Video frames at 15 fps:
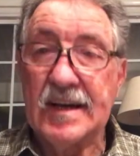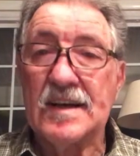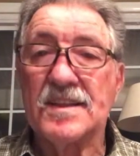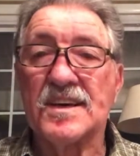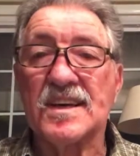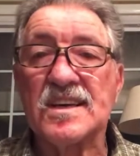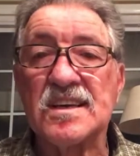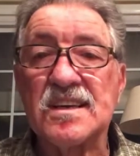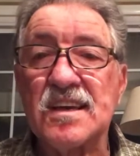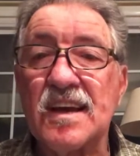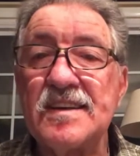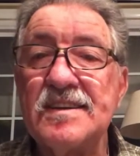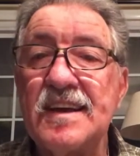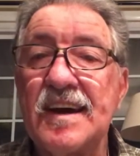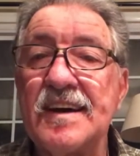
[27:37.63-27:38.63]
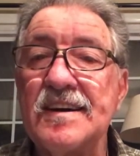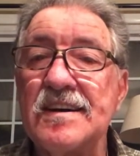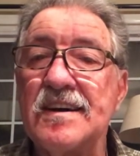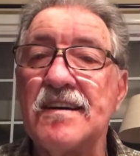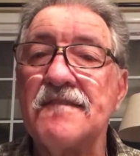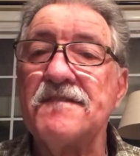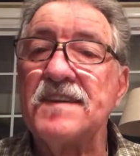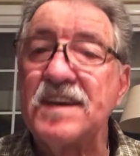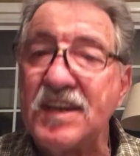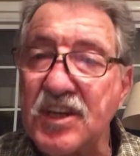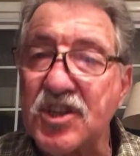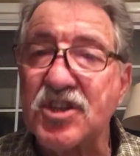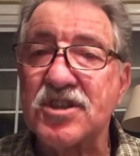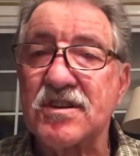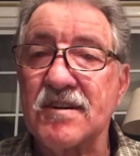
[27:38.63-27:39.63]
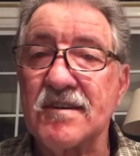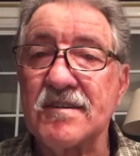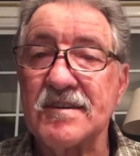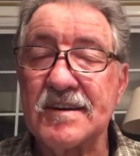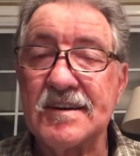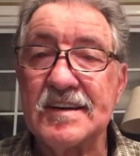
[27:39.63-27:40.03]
The Sunday of Easter,